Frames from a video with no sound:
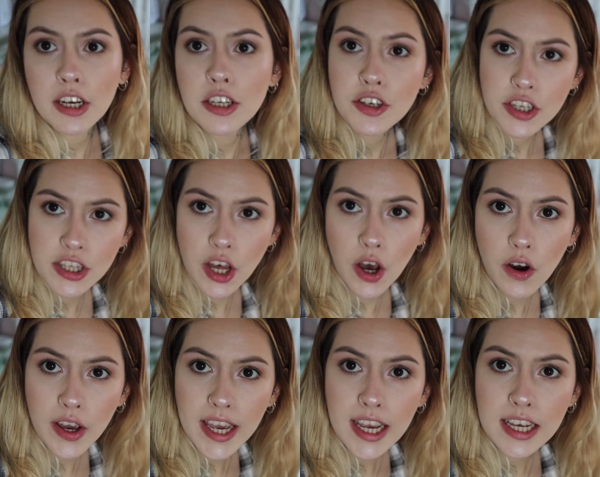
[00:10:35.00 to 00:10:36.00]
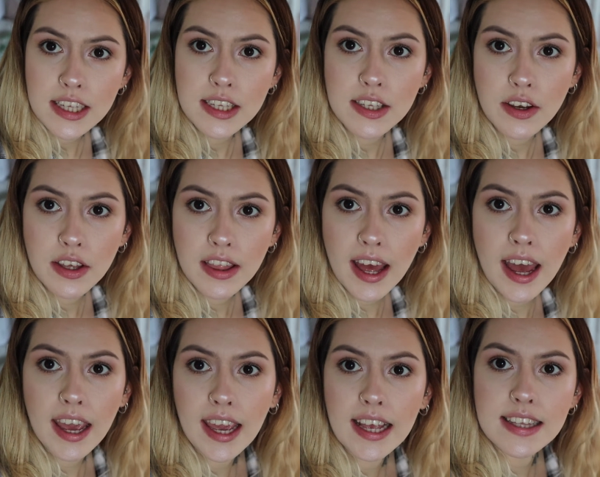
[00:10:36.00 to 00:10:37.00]
can adjust the height so
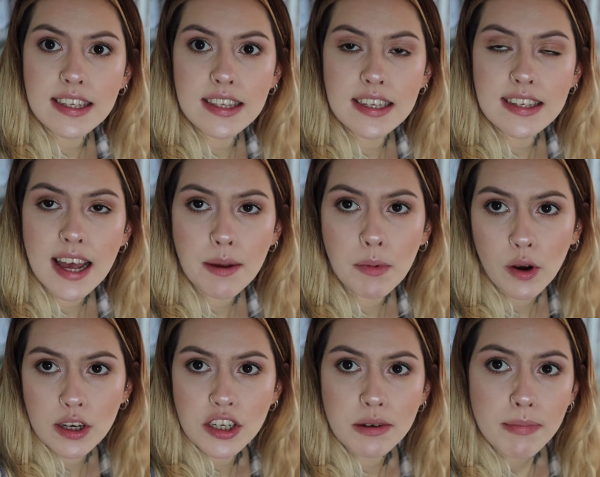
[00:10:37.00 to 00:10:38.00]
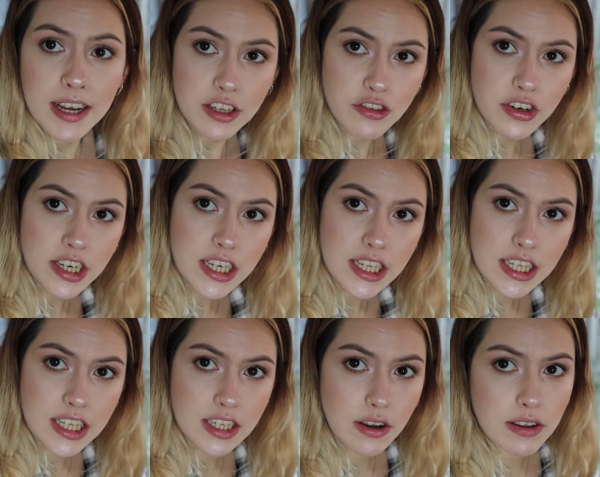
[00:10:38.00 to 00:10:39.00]
that it's the same height as your mattress.
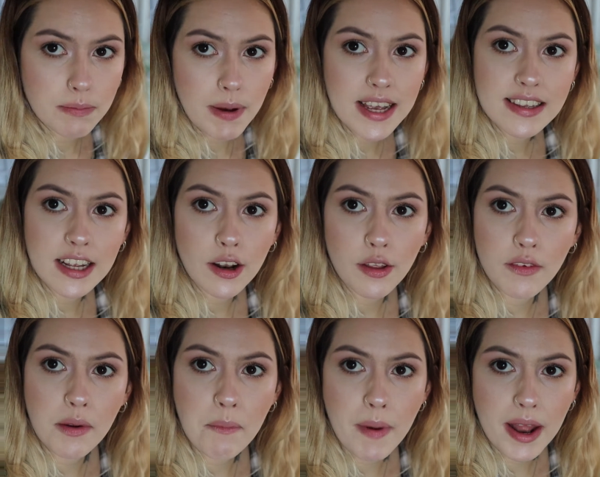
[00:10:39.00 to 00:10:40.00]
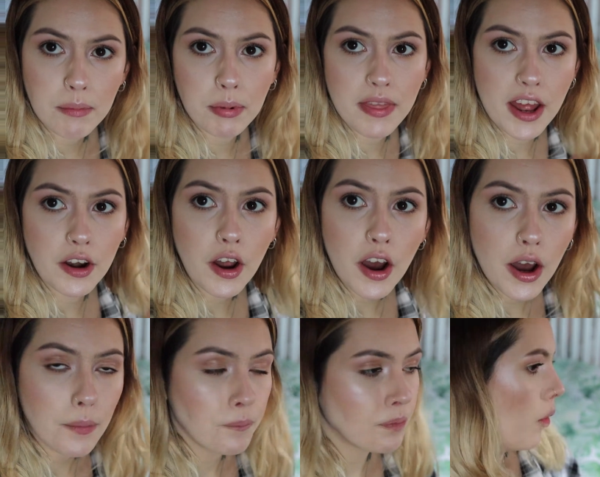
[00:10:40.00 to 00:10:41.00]
So it's basically like they're in bed, but they're
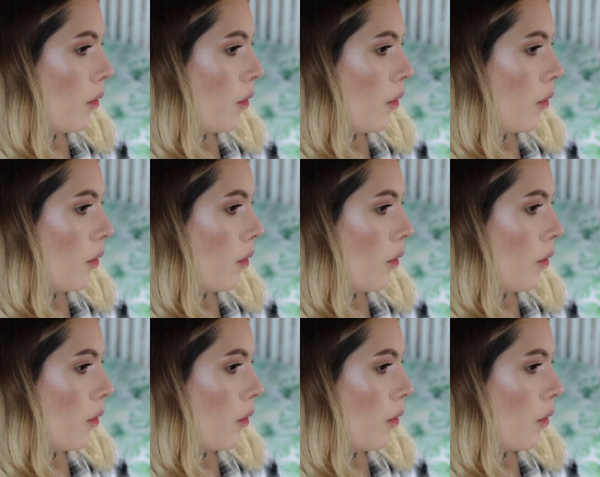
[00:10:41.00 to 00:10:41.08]
not.